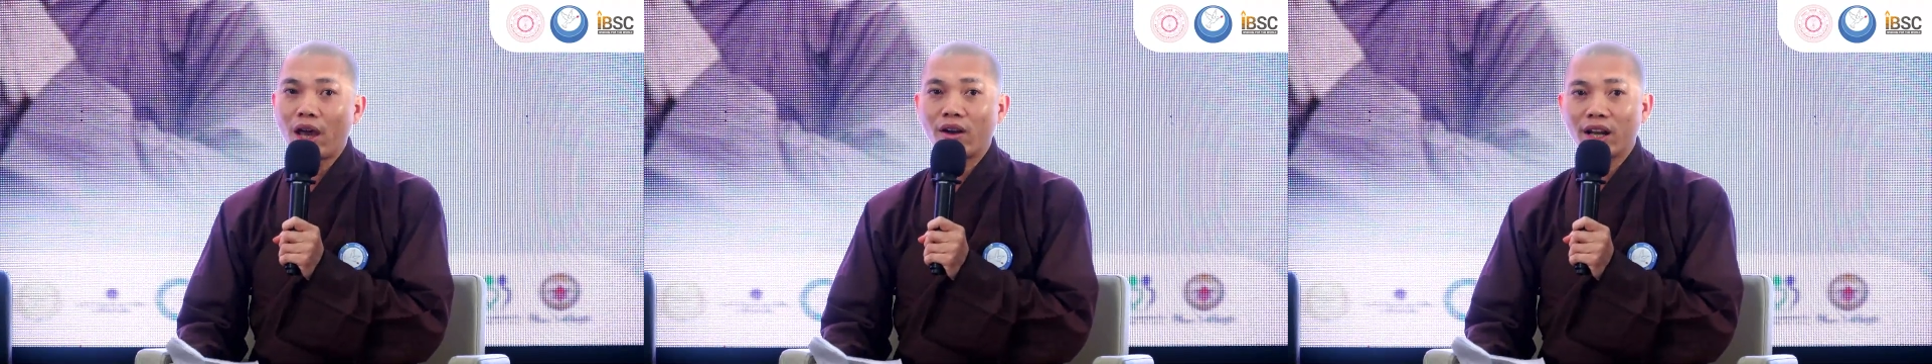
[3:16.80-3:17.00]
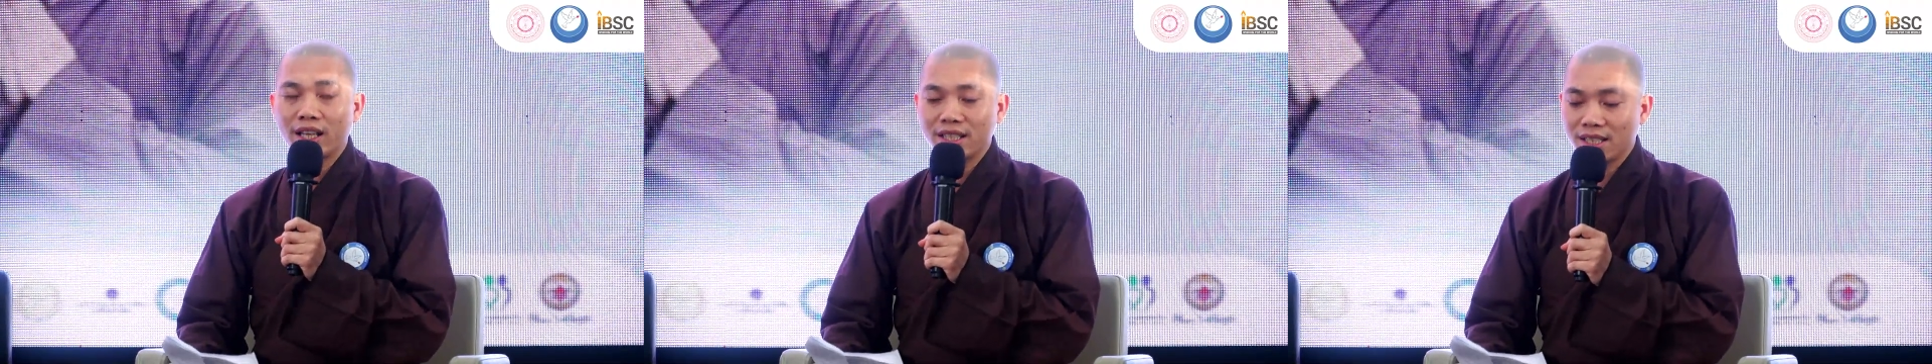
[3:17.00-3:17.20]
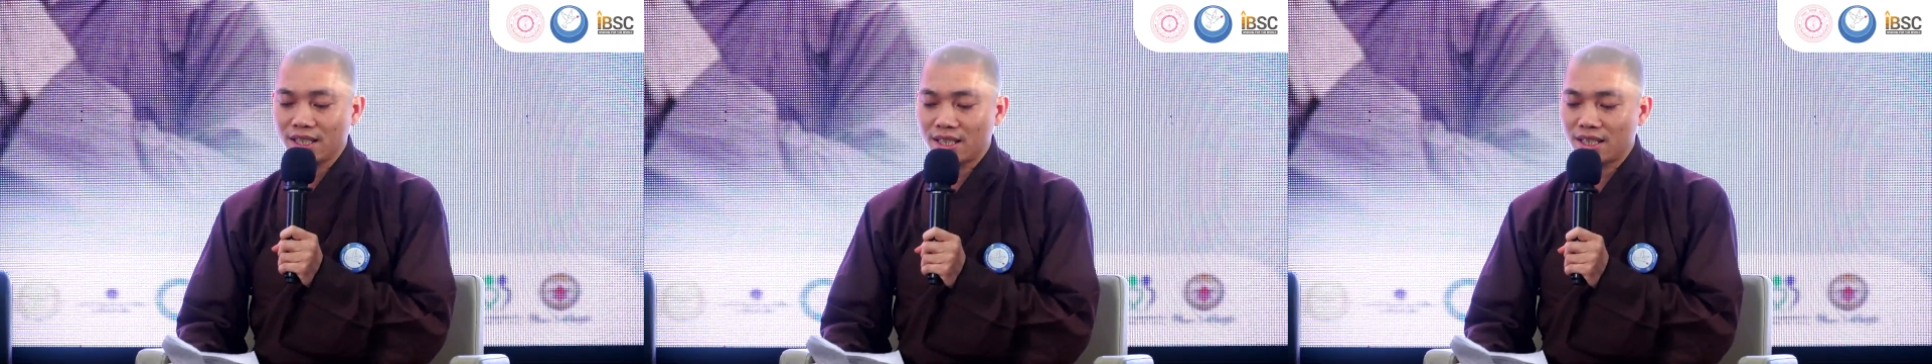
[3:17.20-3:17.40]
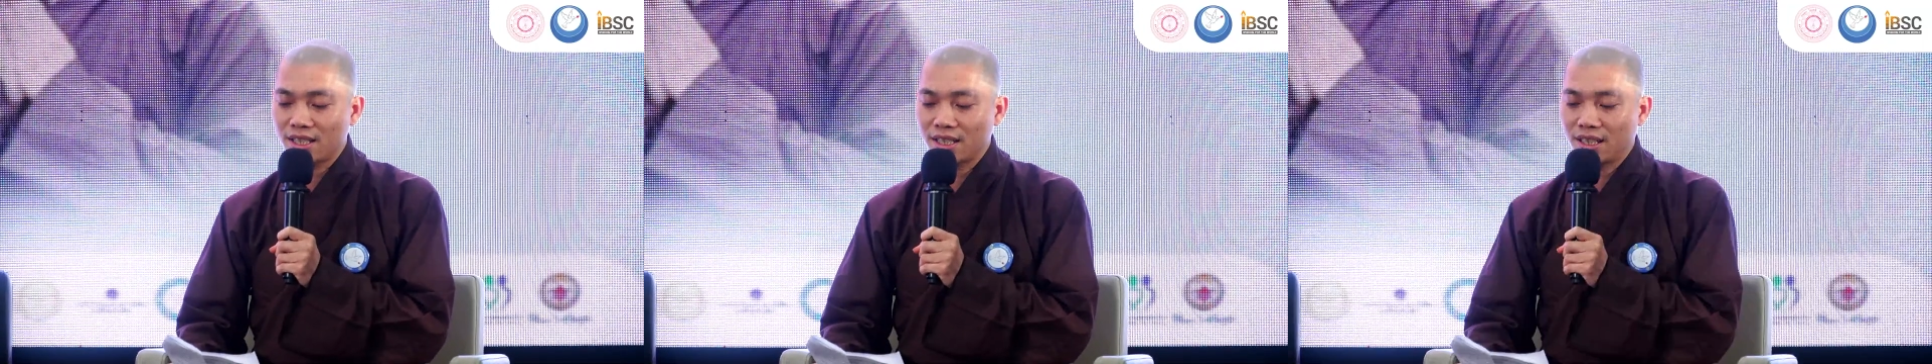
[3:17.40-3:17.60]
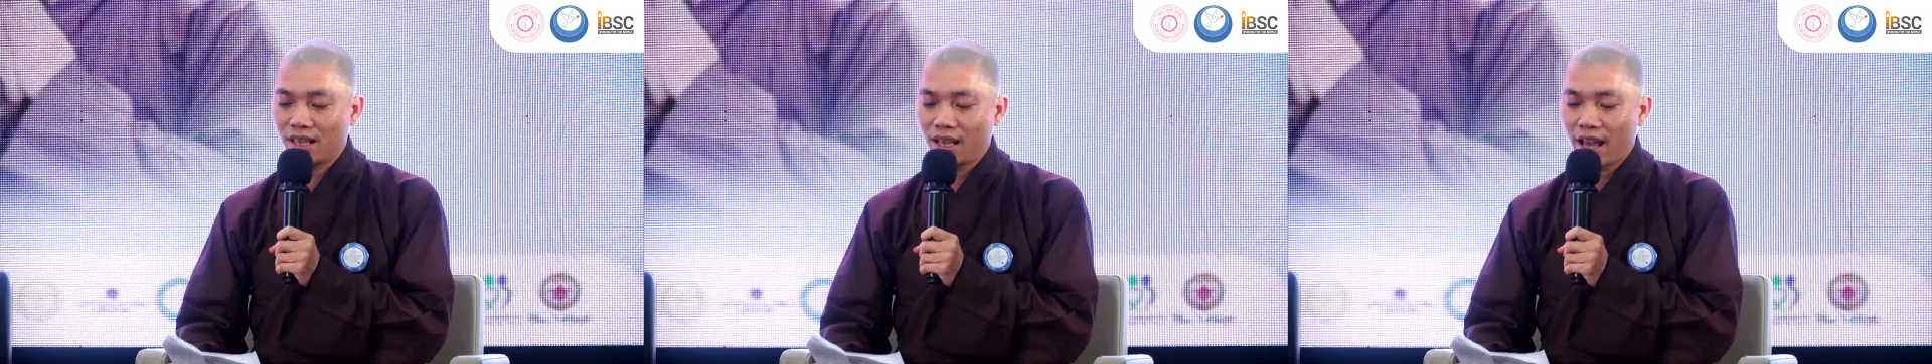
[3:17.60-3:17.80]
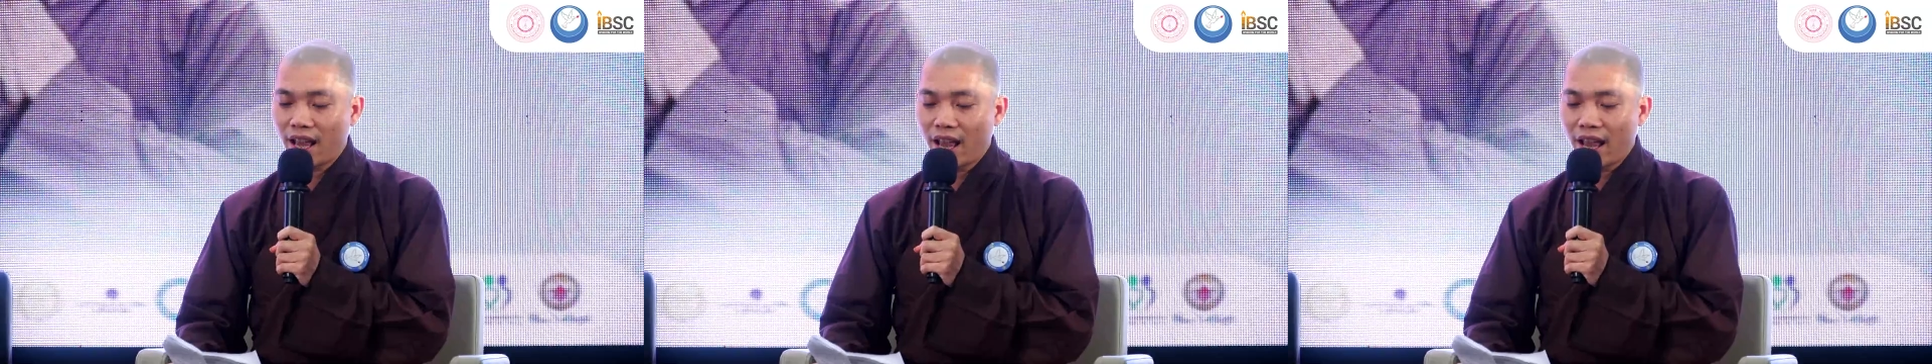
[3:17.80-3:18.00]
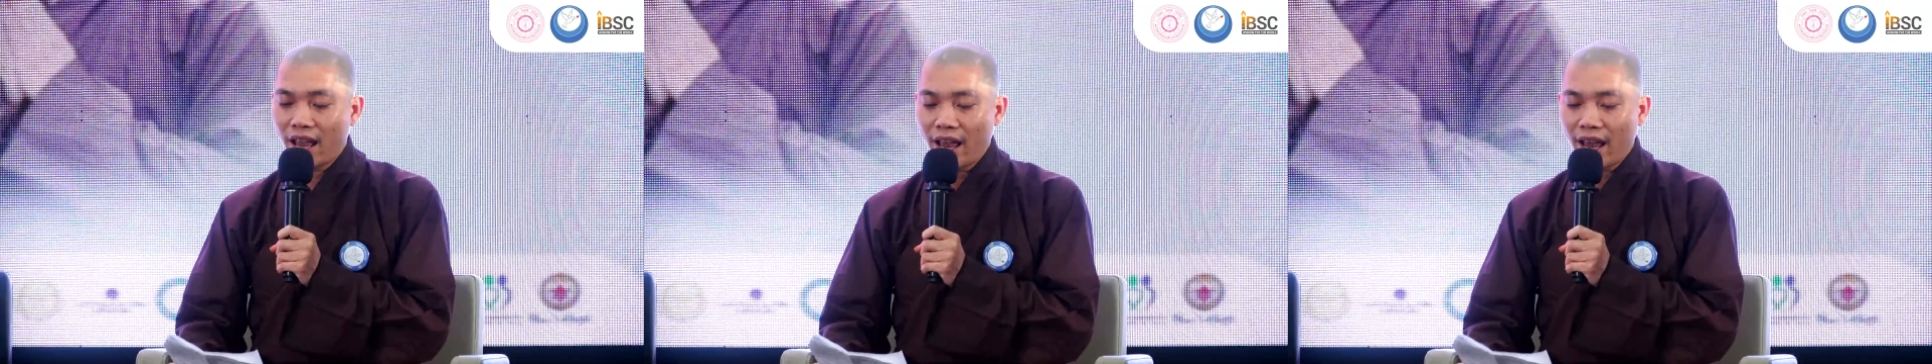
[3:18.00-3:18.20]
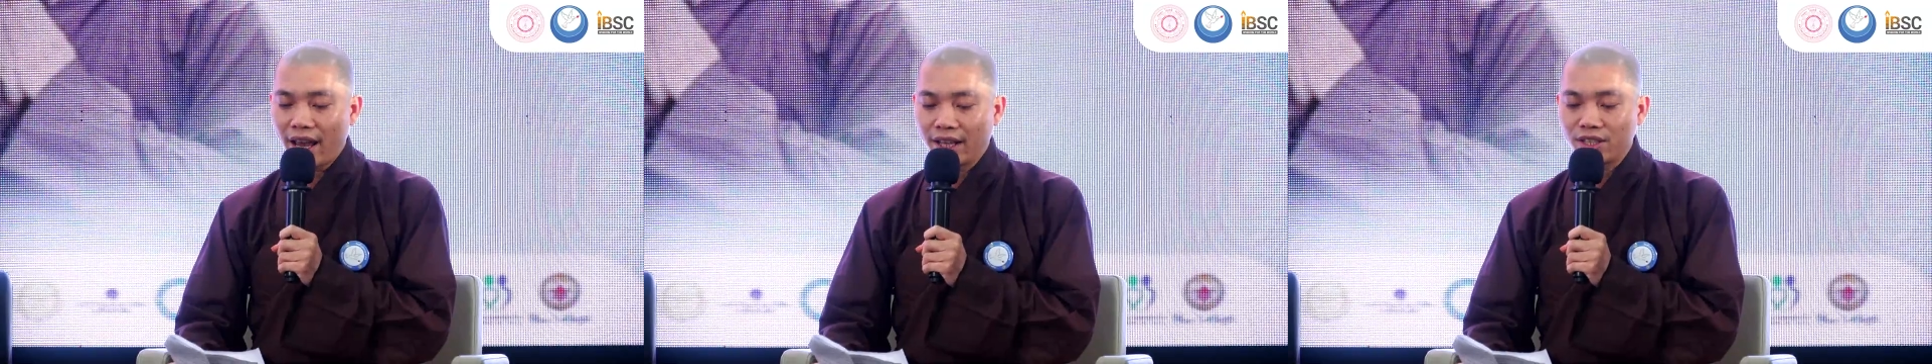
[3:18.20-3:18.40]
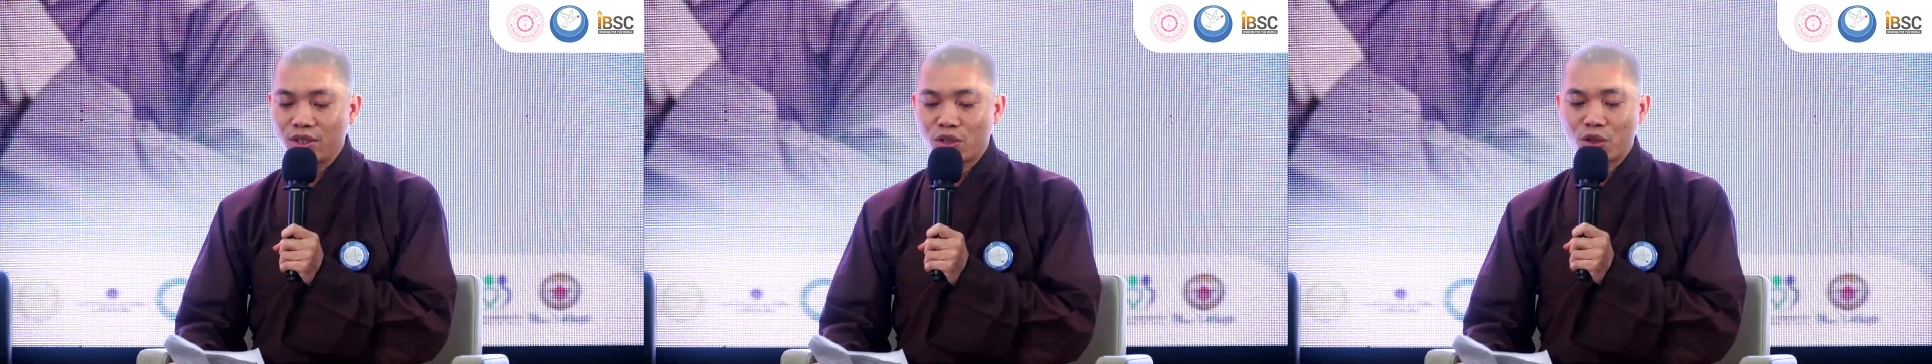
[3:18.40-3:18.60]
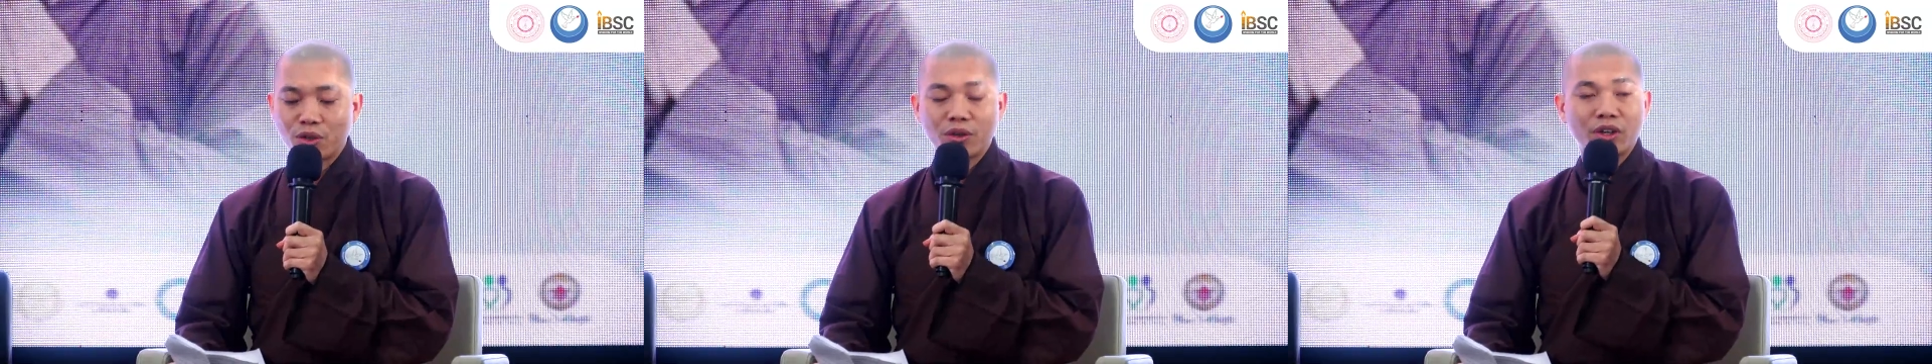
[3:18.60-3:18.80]
violence,
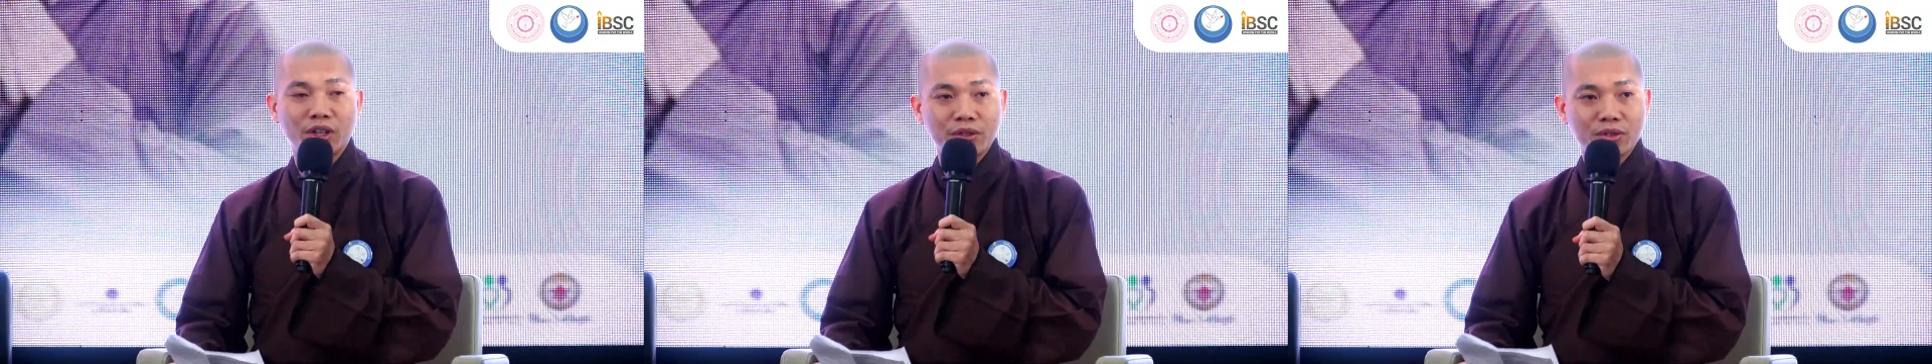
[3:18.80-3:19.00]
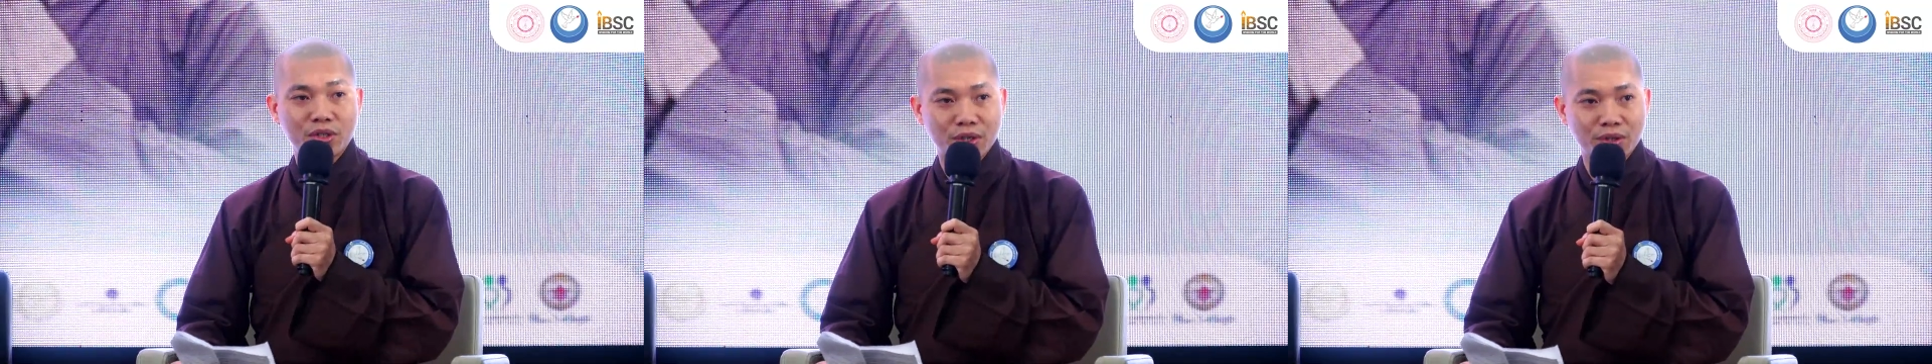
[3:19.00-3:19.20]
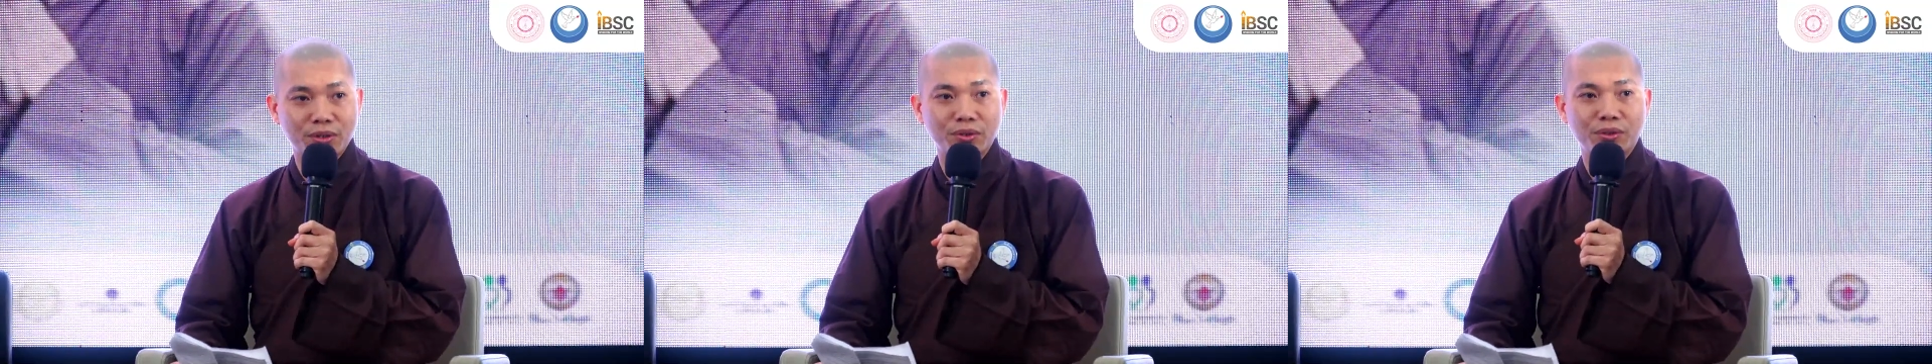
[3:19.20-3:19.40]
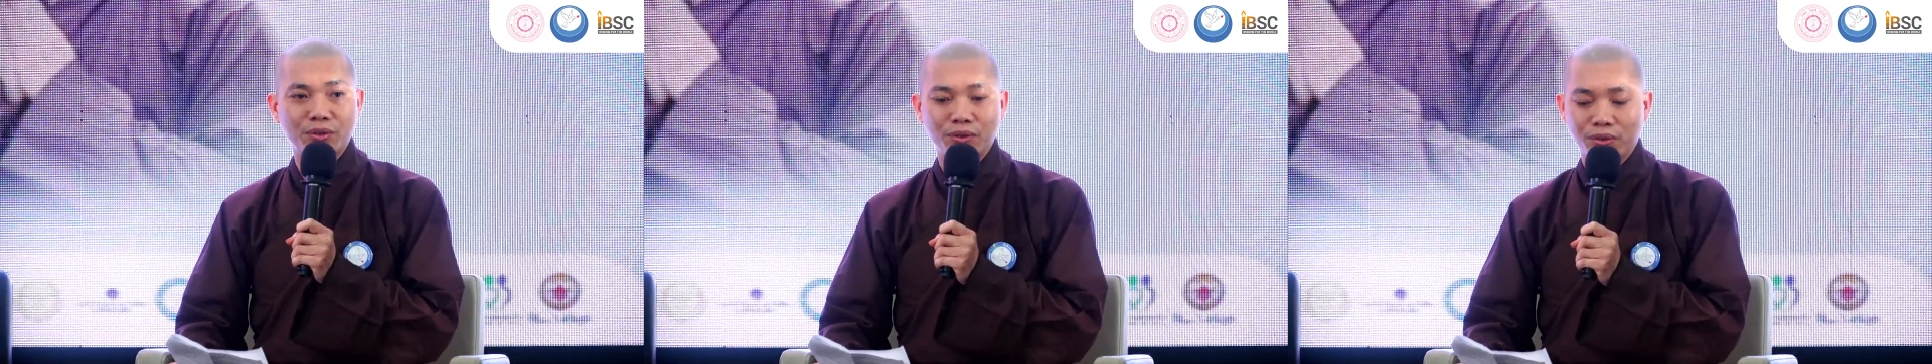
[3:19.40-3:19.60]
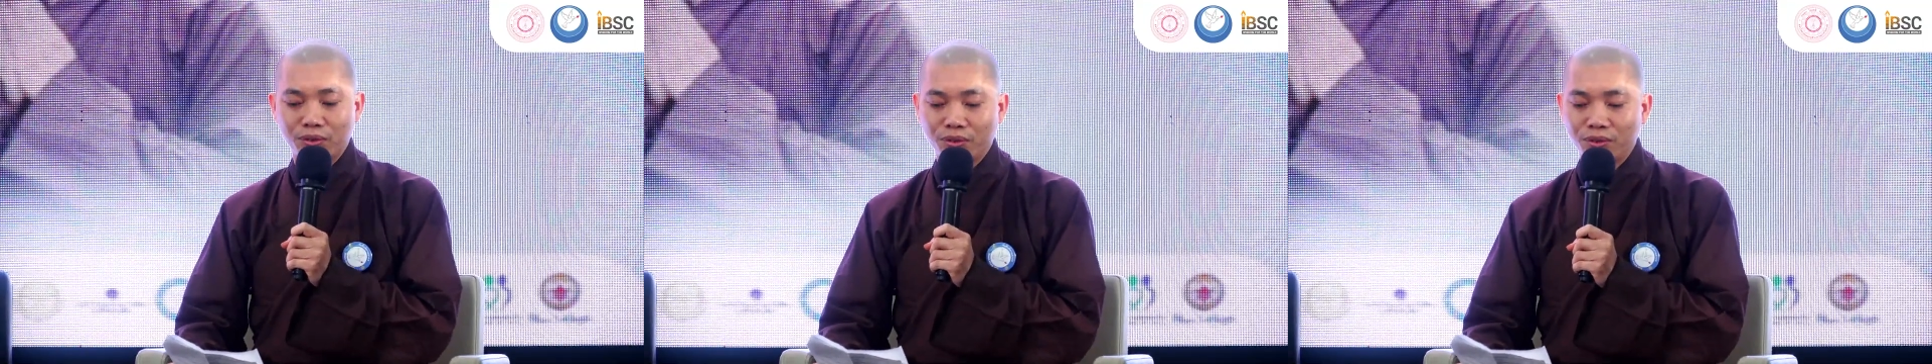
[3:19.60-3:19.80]
and terror too,